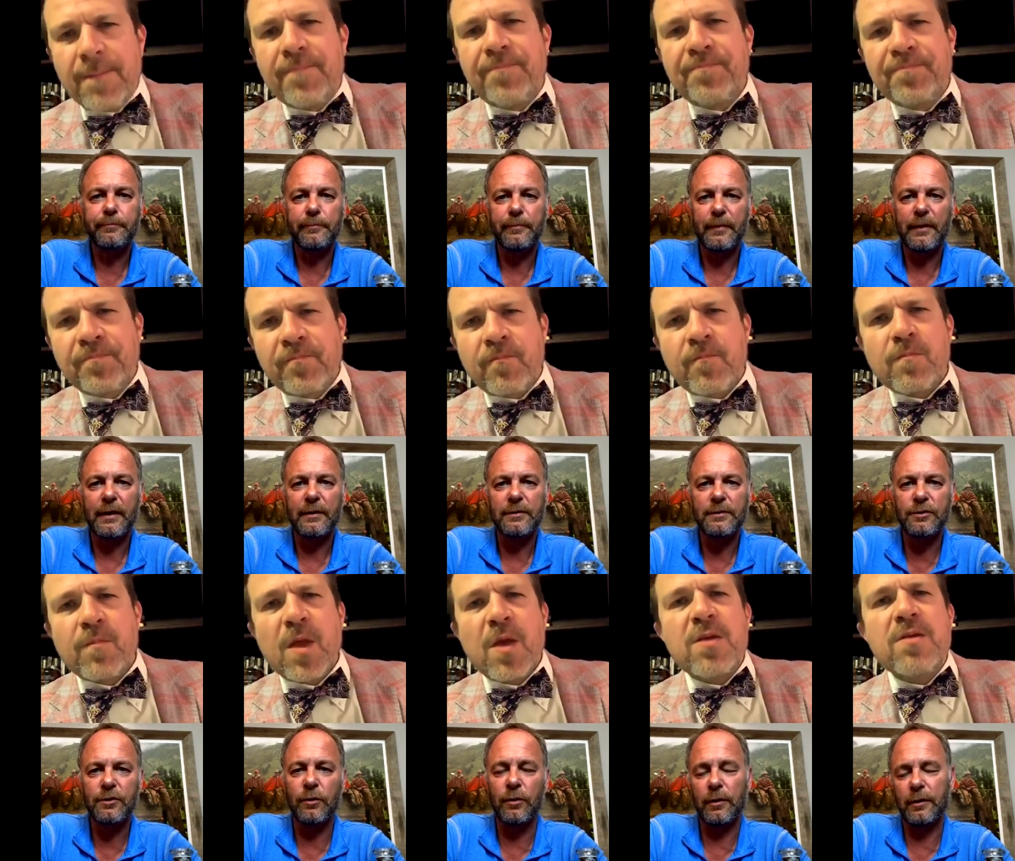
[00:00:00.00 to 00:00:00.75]

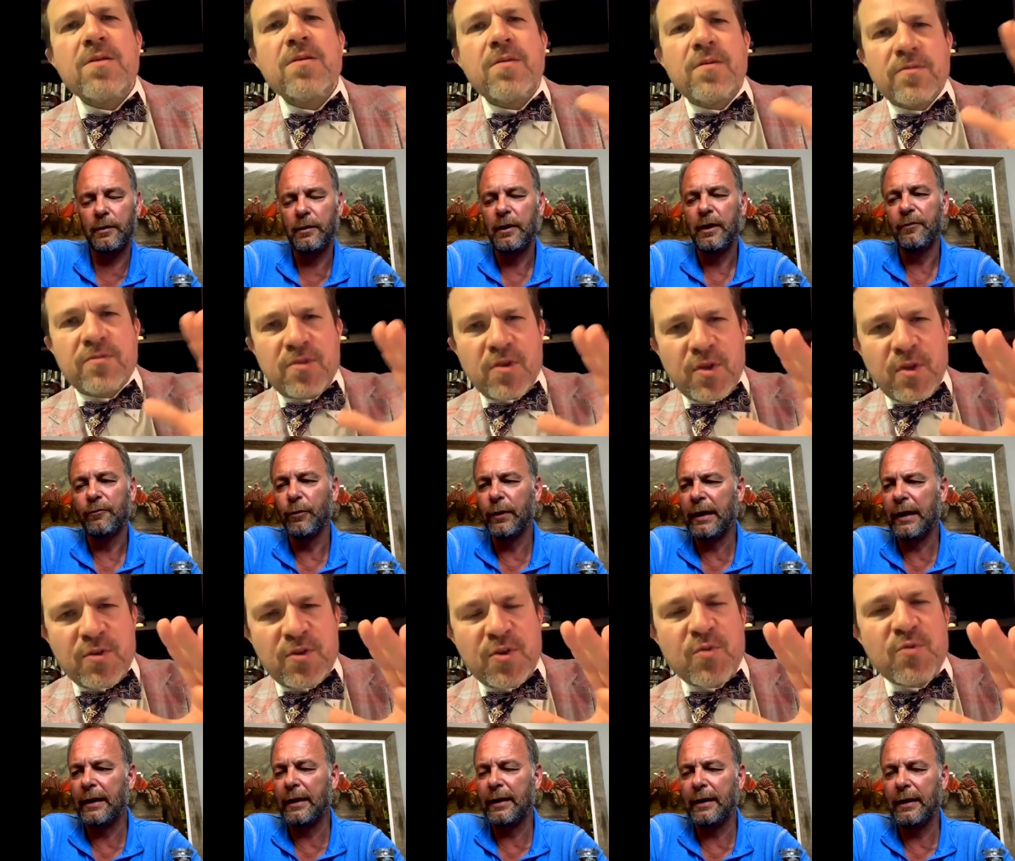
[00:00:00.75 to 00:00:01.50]
Speaker 1: So
Speaker 2: we get it
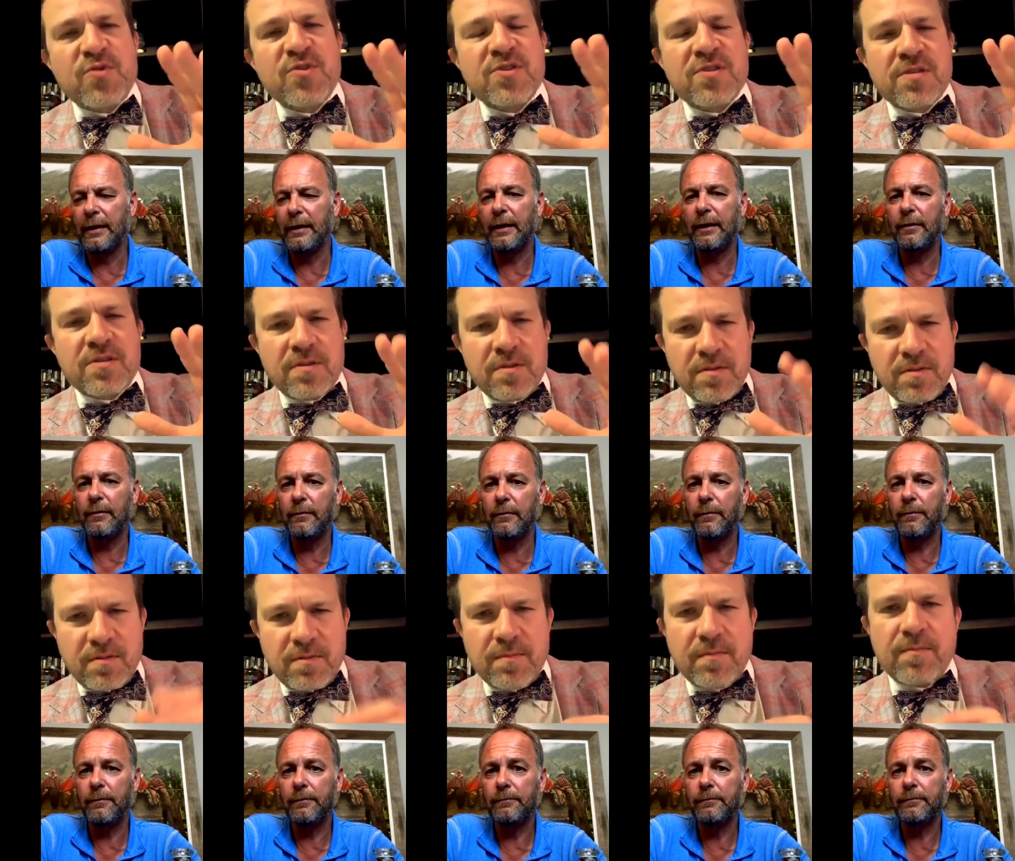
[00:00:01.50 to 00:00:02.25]
in here
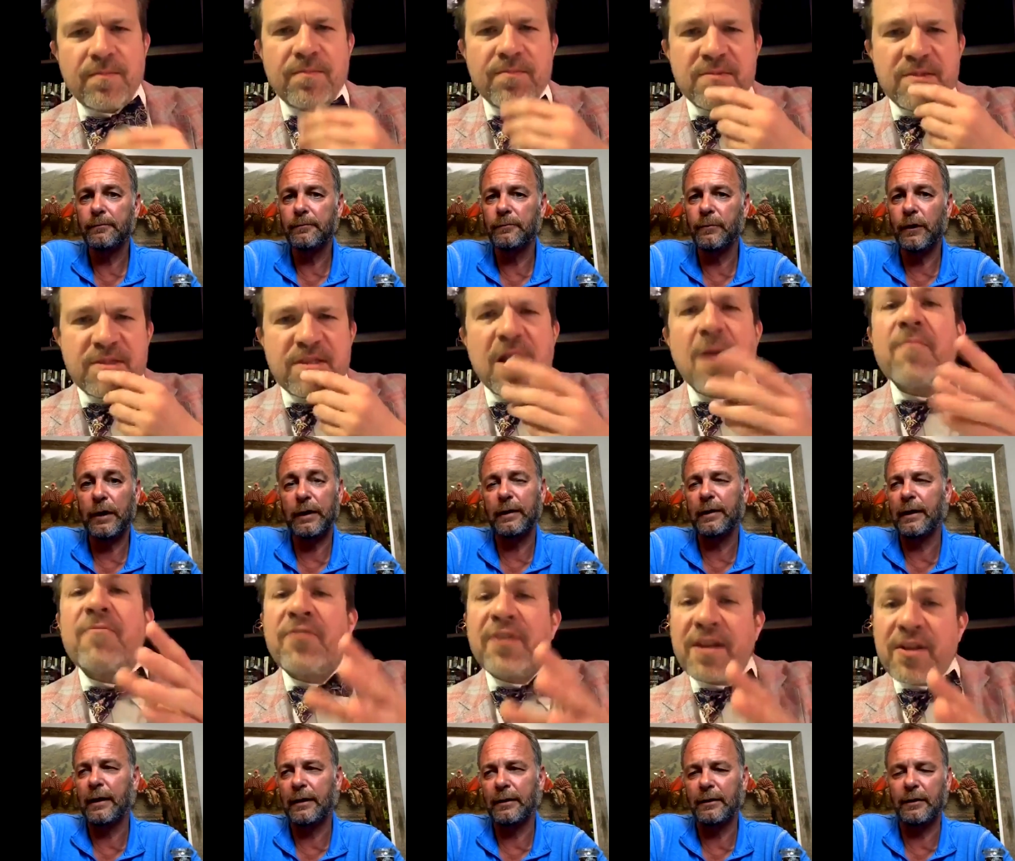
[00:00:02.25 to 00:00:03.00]
Speaker 1: right now. Some
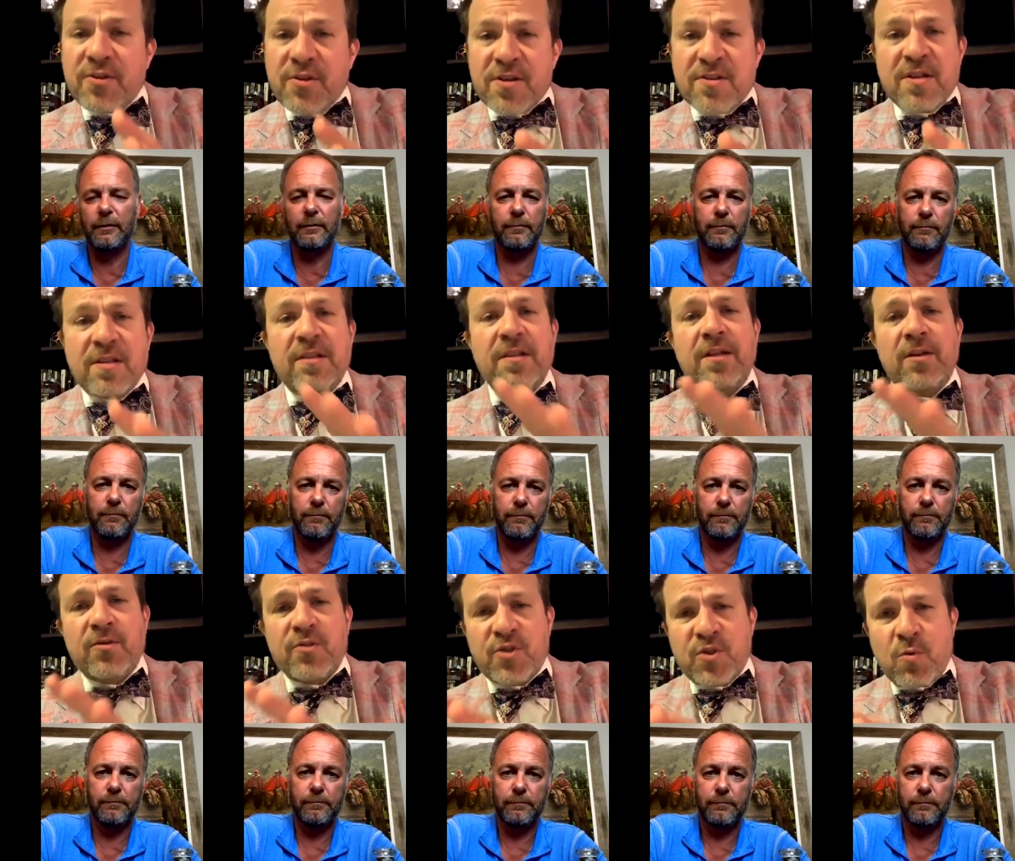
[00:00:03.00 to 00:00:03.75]
finishes a little
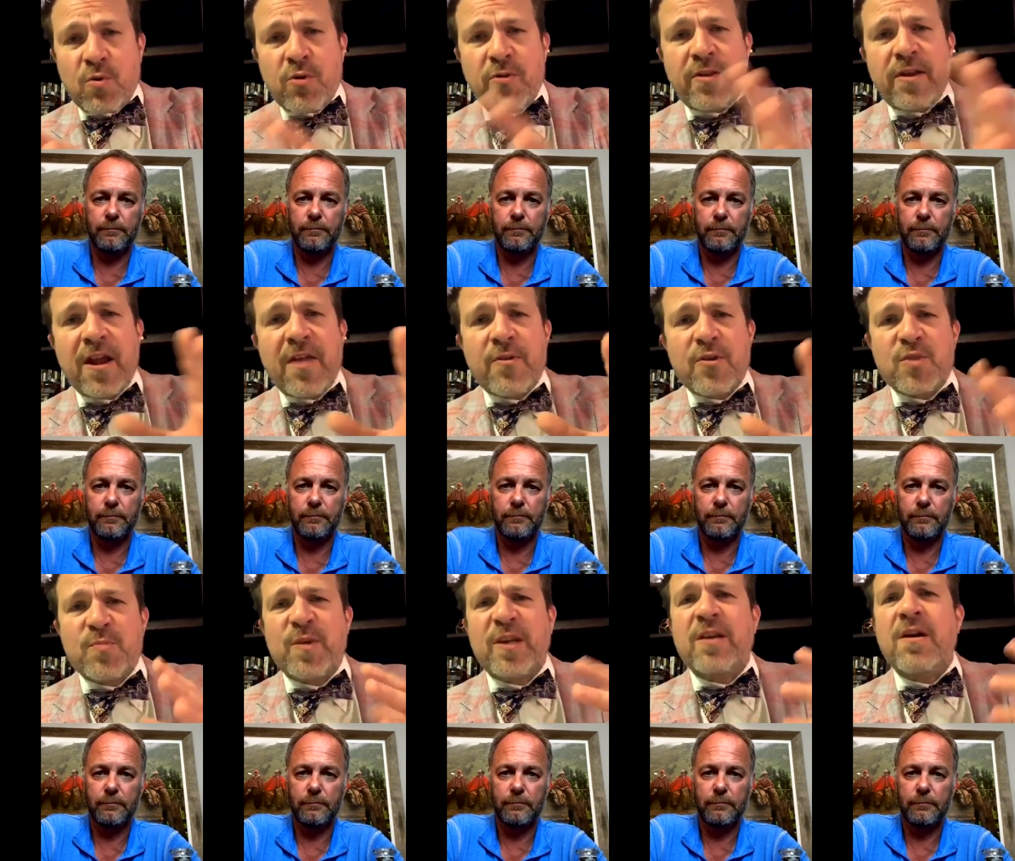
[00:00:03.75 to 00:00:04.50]
shorter than others
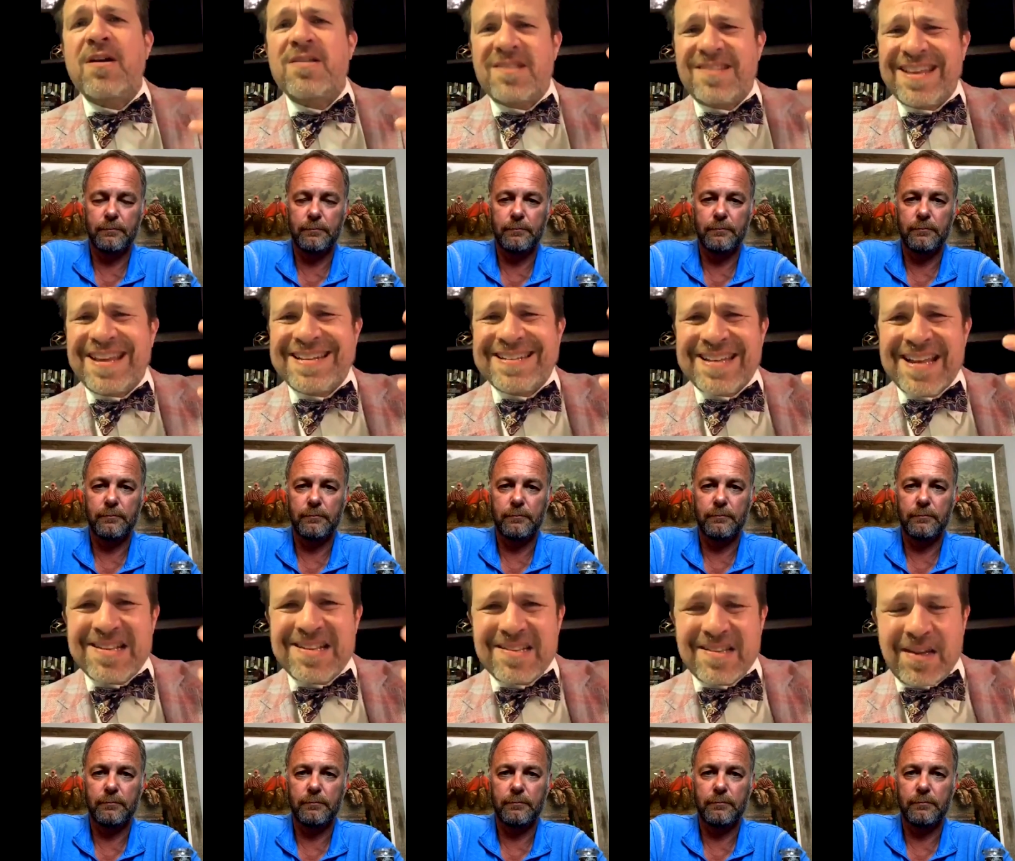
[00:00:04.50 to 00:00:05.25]
because of the
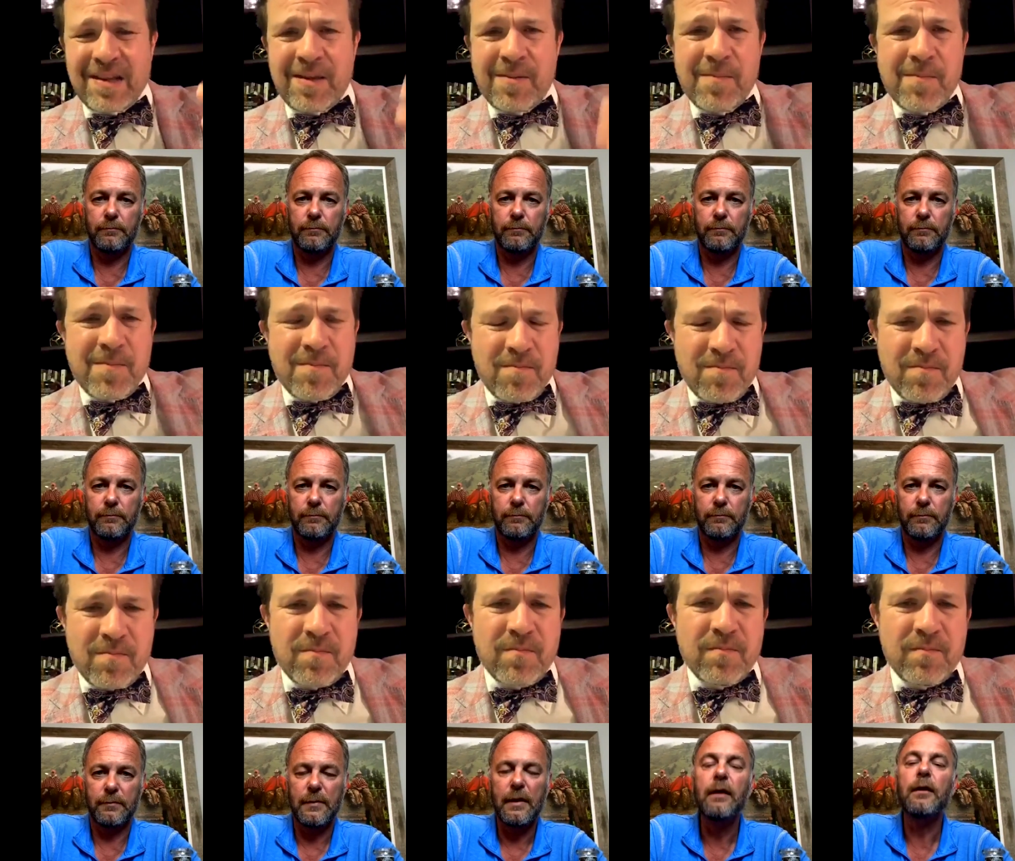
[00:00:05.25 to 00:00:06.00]
intensity.
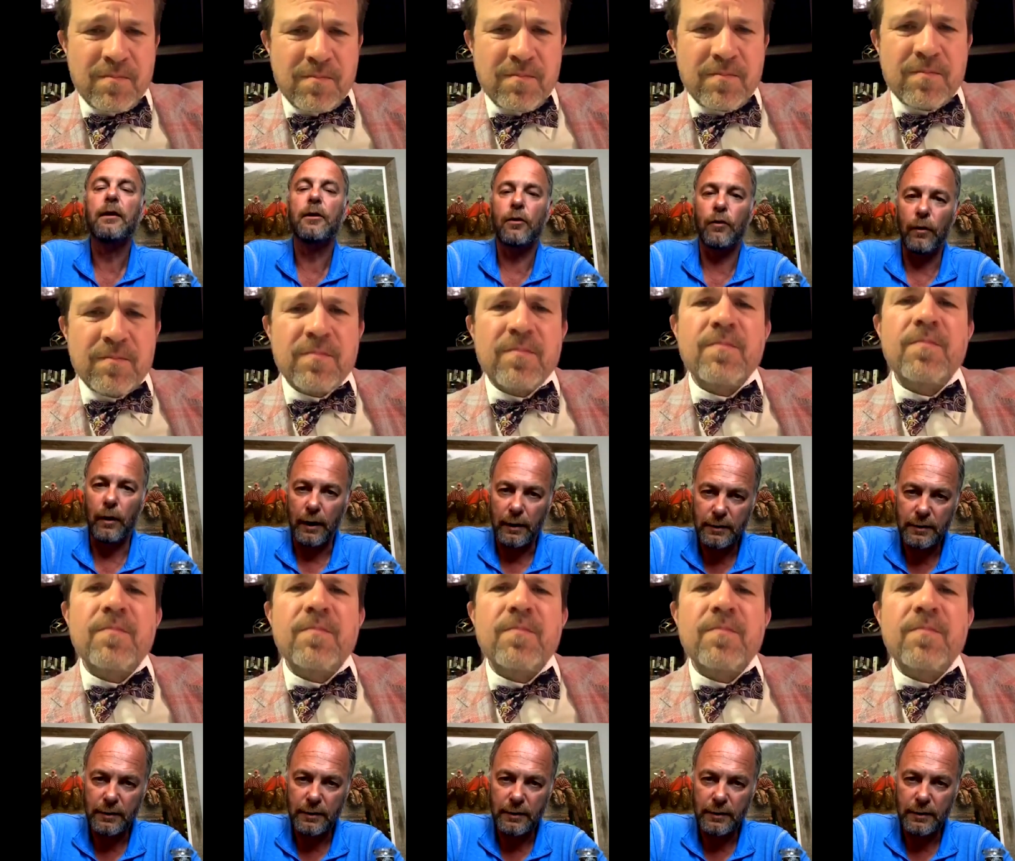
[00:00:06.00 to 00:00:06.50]
Correct.